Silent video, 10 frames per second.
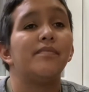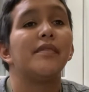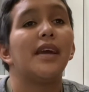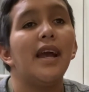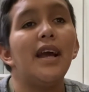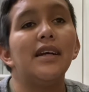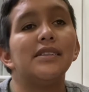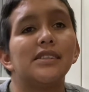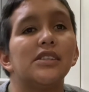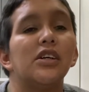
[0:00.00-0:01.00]
And
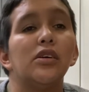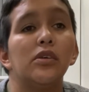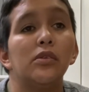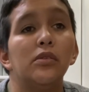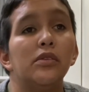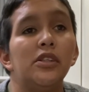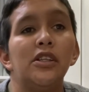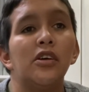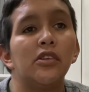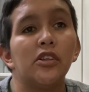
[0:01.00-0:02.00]
so, you
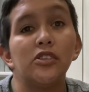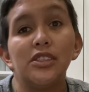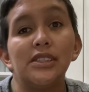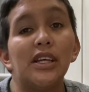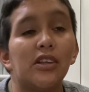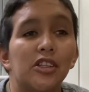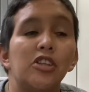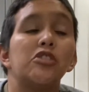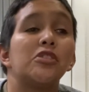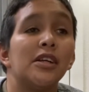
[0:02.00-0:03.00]
know, they're just out there
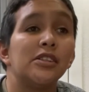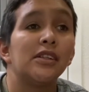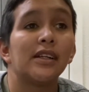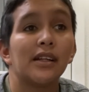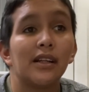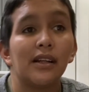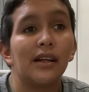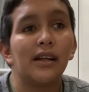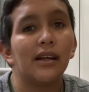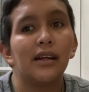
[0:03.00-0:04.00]
trying to
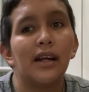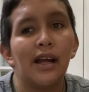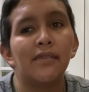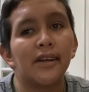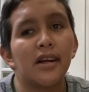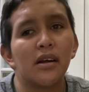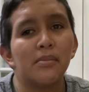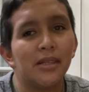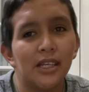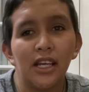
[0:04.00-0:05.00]
have like a
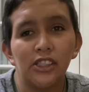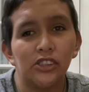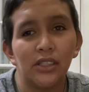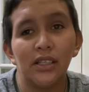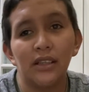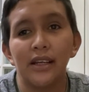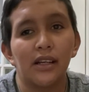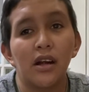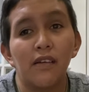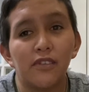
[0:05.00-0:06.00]
communication, like
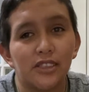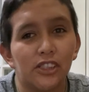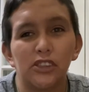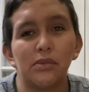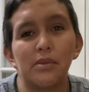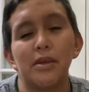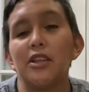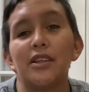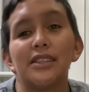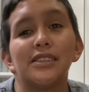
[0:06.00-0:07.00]
conversation with me and
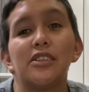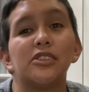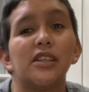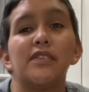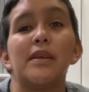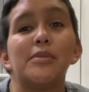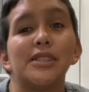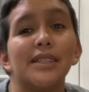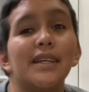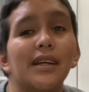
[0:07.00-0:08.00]
all this other stuff. And I'm
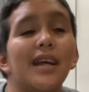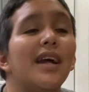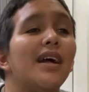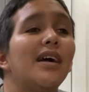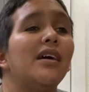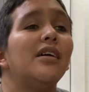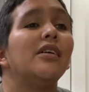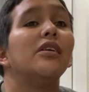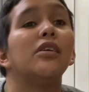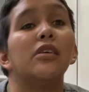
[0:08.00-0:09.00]
just like,
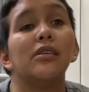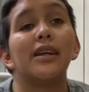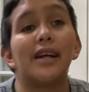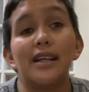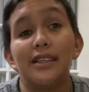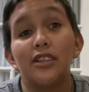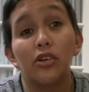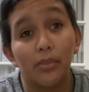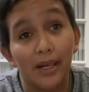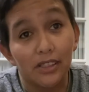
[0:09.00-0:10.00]
oh, like I need to go
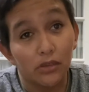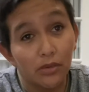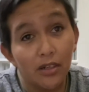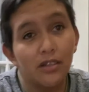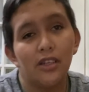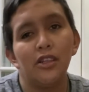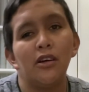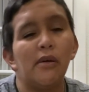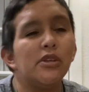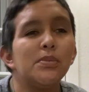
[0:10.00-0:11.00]
back to work. You know,
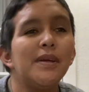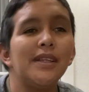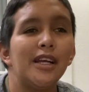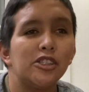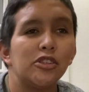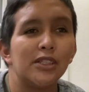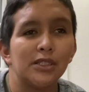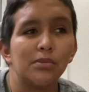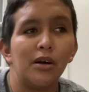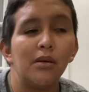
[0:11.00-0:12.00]
I was being nice to his
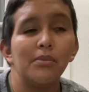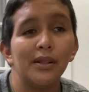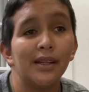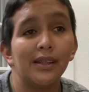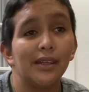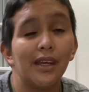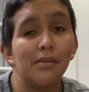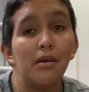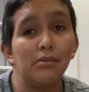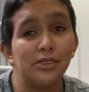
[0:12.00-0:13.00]
mom, but like him,
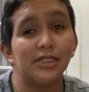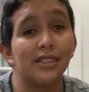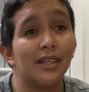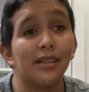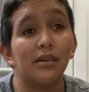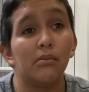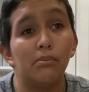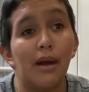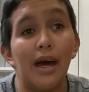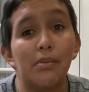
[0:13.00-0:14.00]
I'm just like
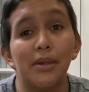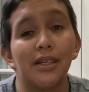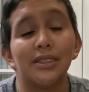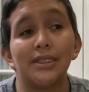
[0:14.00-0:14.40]
mad because,